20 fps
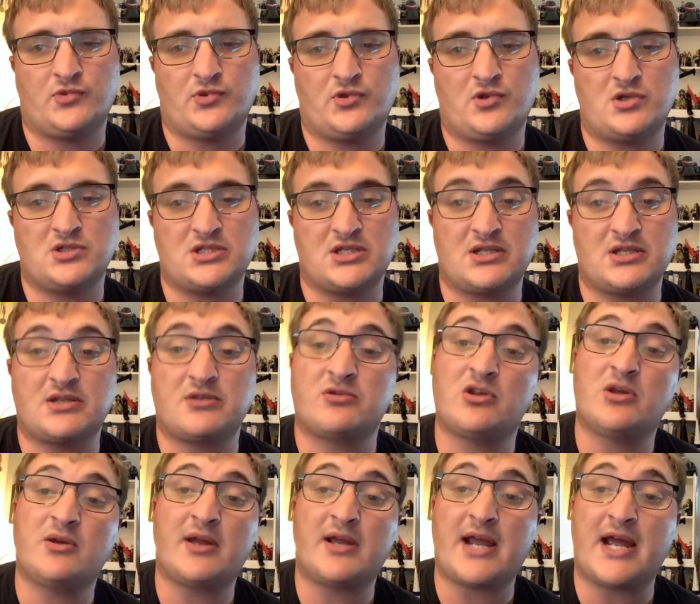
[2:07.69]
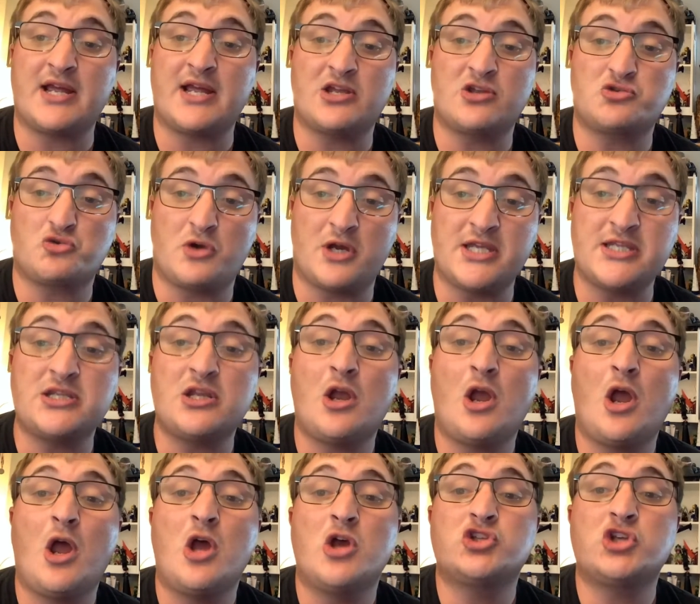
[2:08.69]
Thursday. Look, a kind of twist.
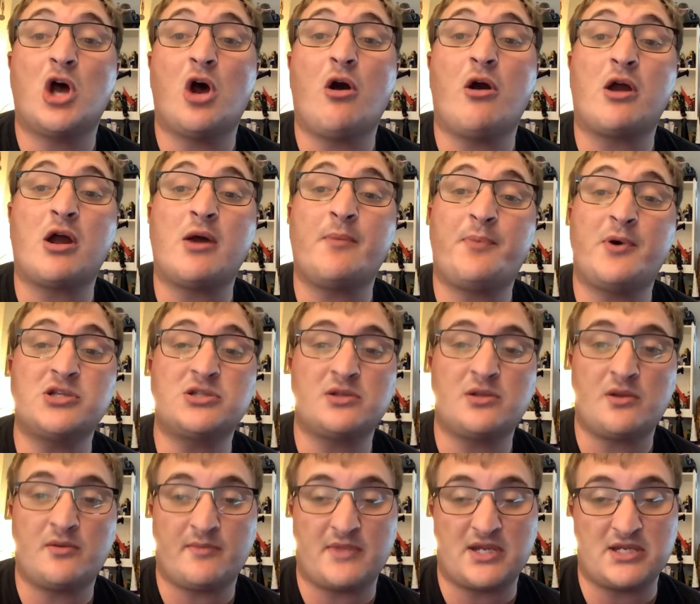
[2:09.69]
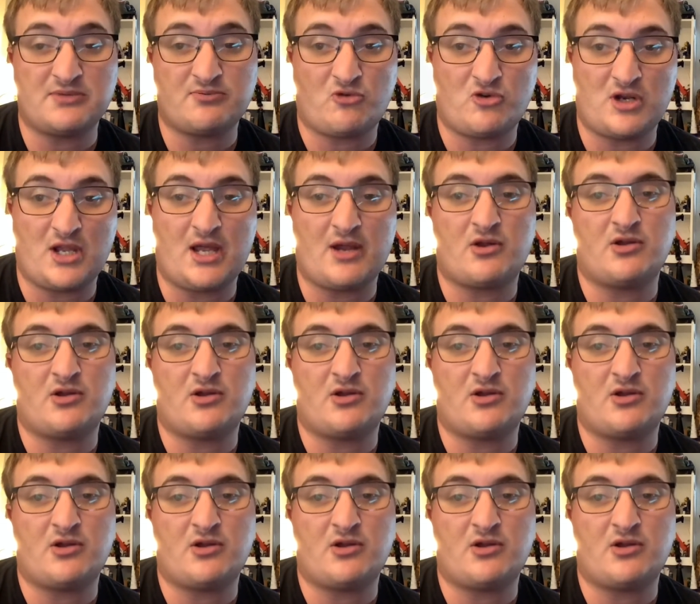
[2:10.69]
So, I'll go post it in the meme for now.